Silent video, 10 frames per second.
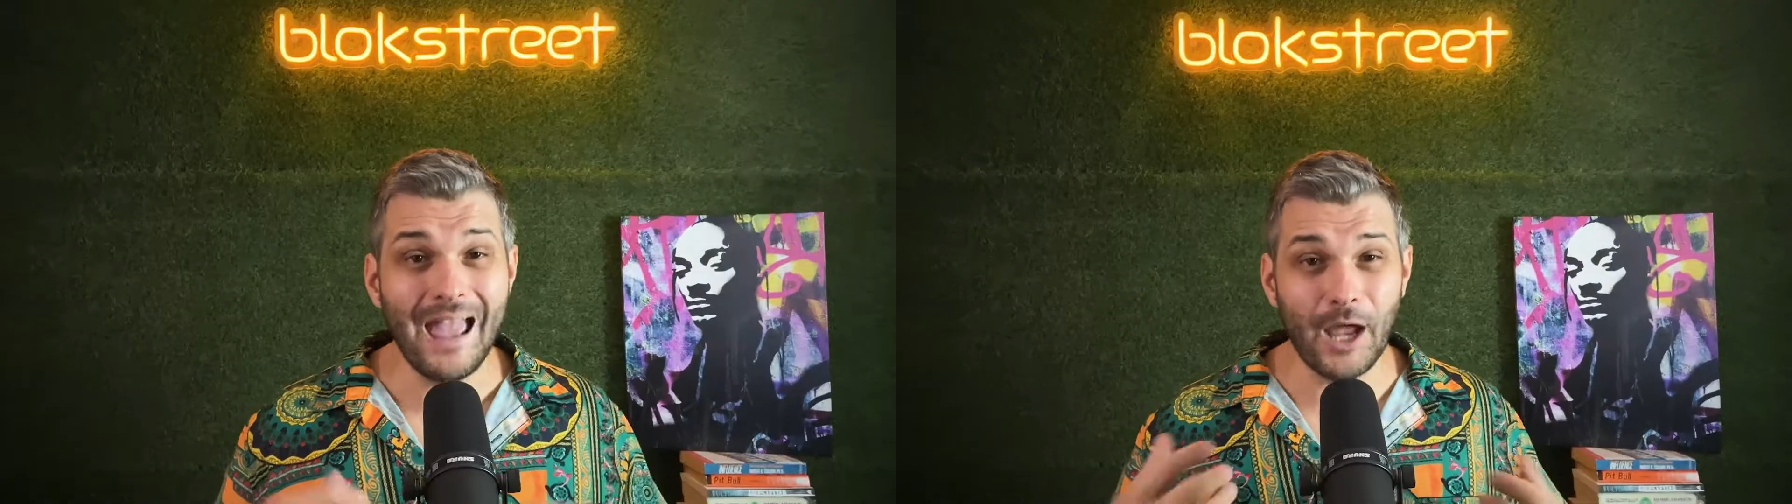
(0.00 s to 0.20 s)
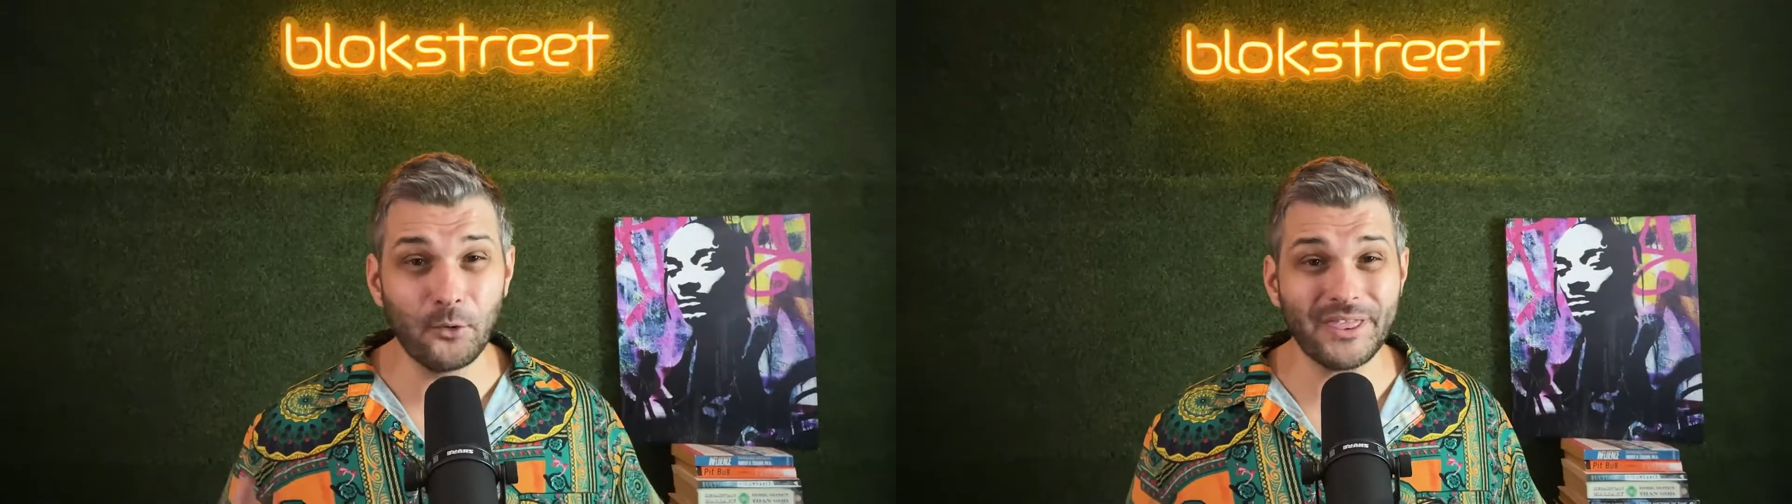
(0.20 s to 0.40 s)

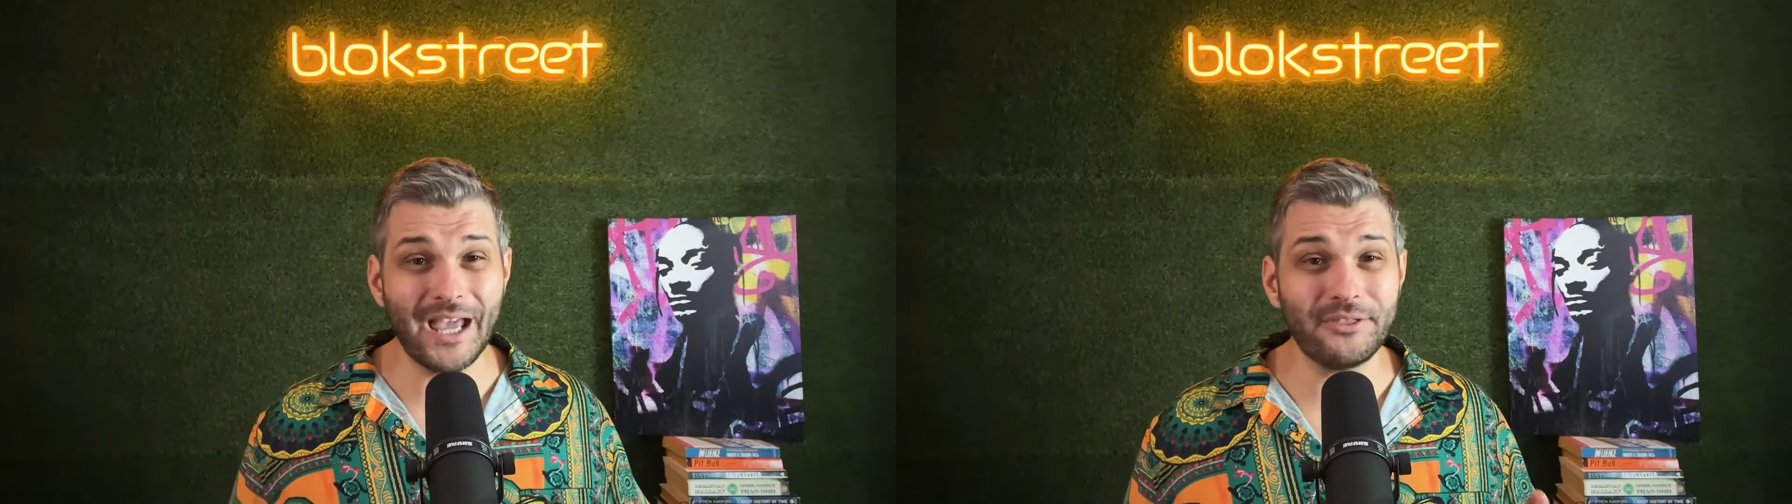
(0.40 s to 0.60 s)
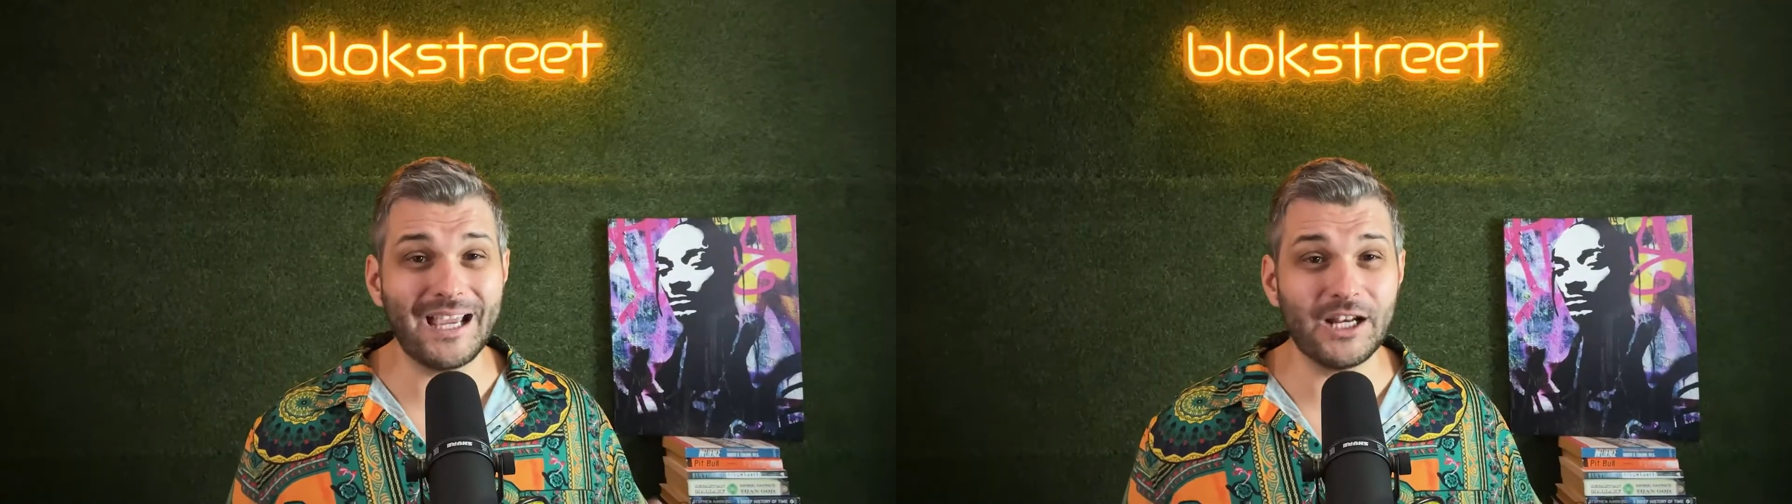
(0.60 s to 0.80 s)
And
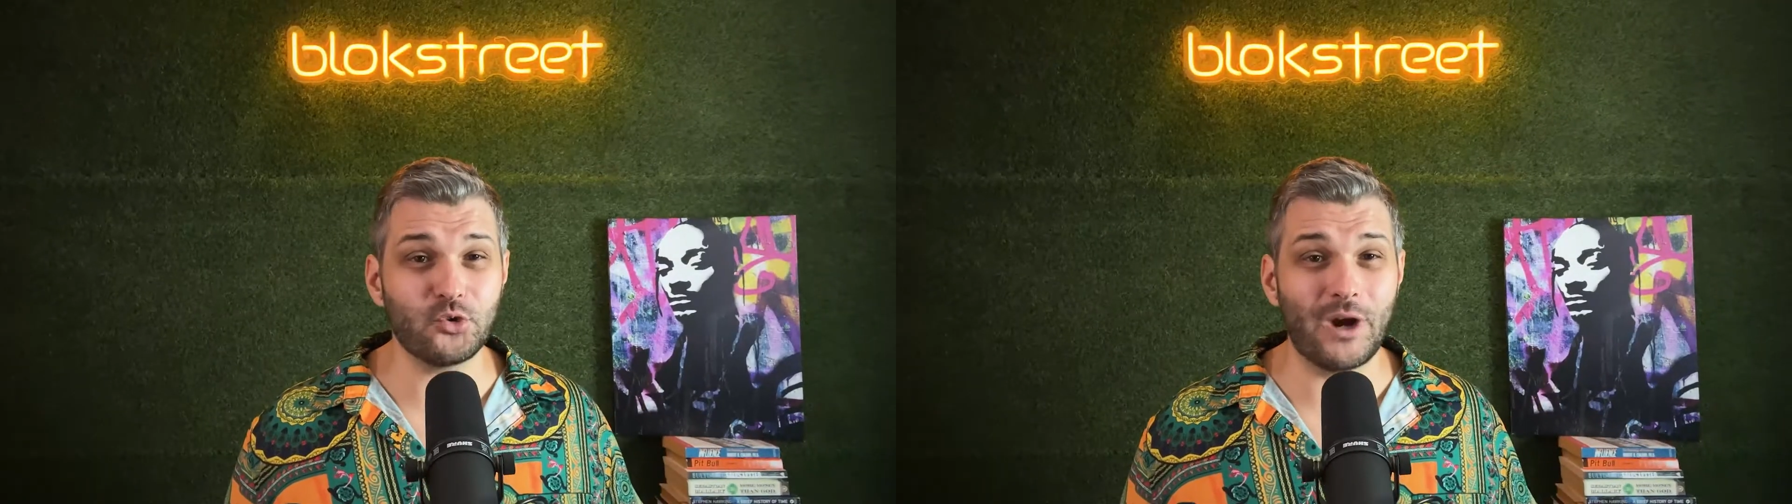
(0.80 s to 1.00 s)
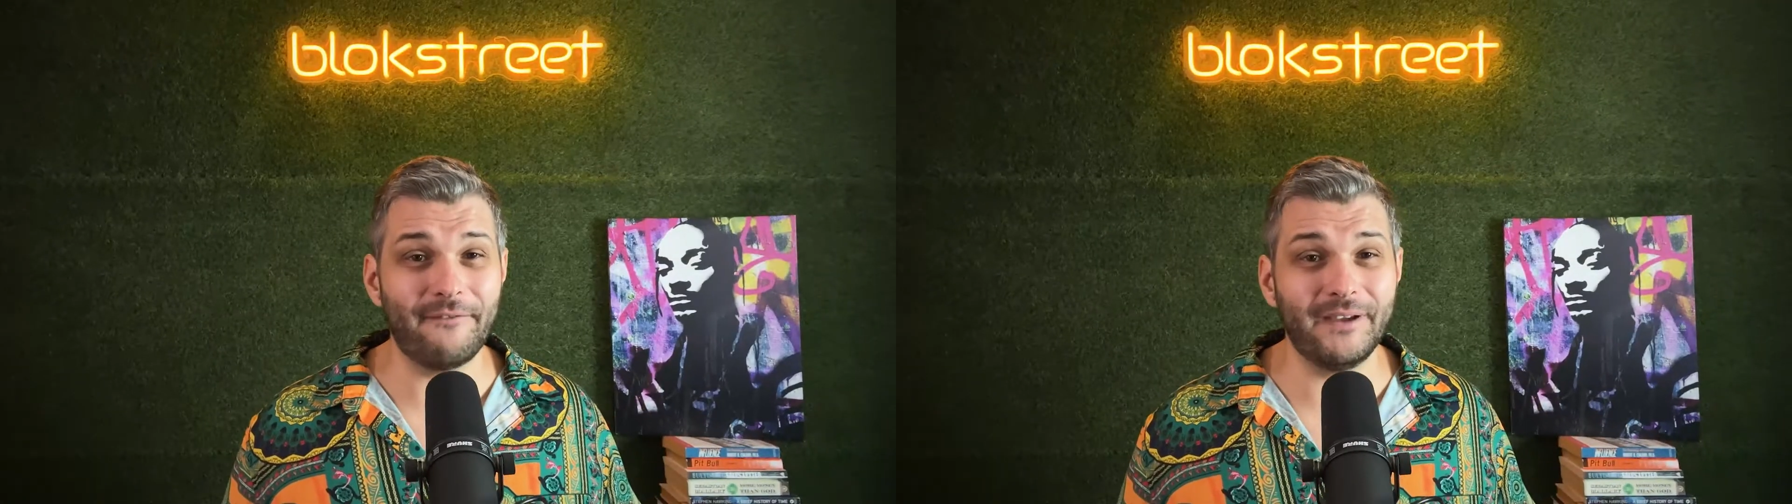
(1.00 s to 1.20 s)
without that
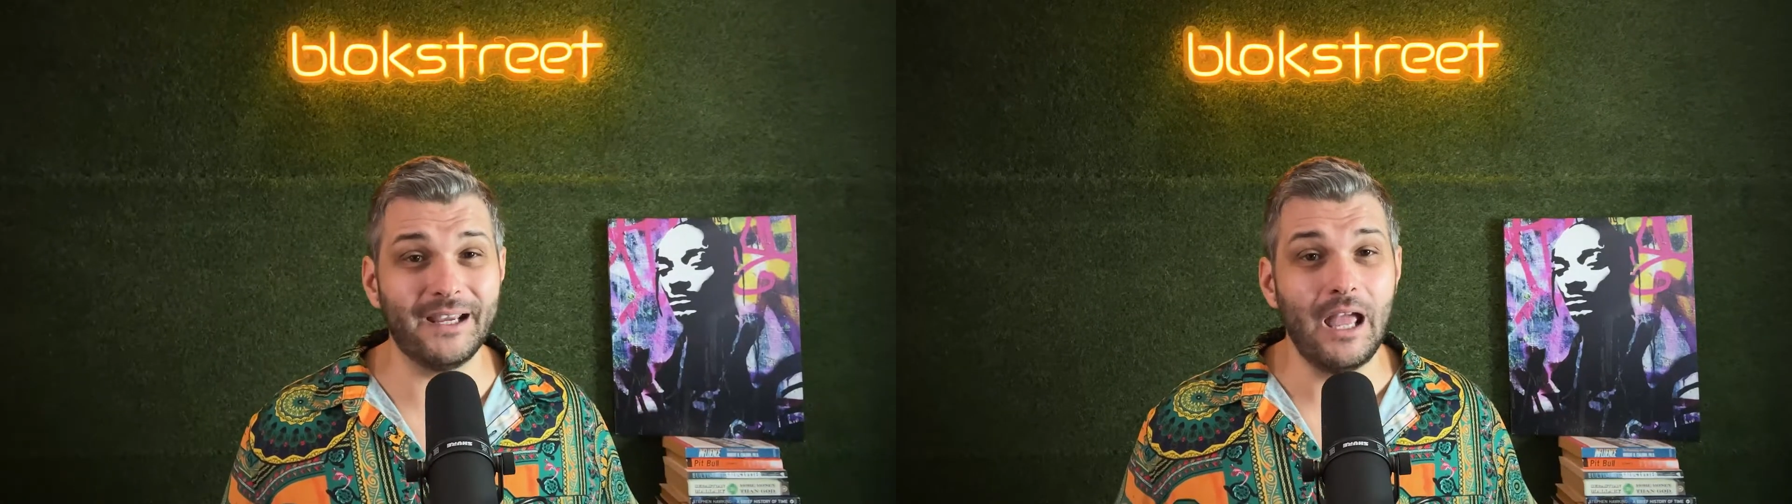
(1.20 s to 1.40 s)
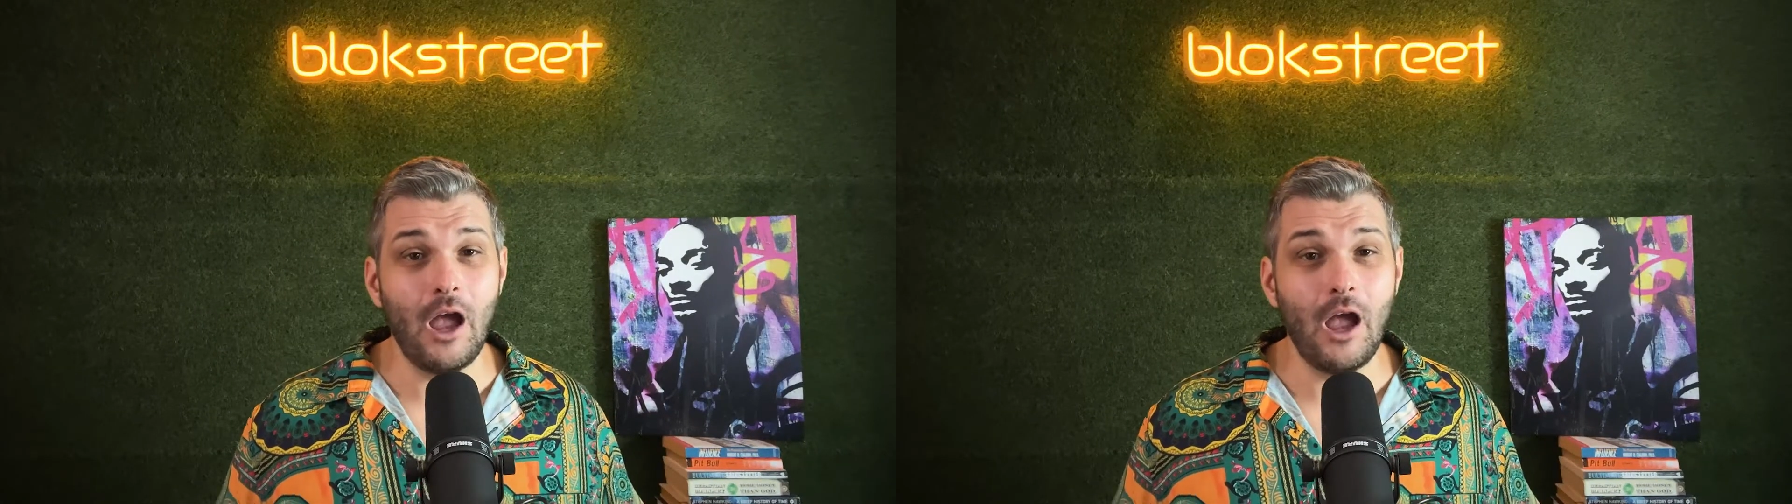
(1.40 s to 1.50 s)
traffic,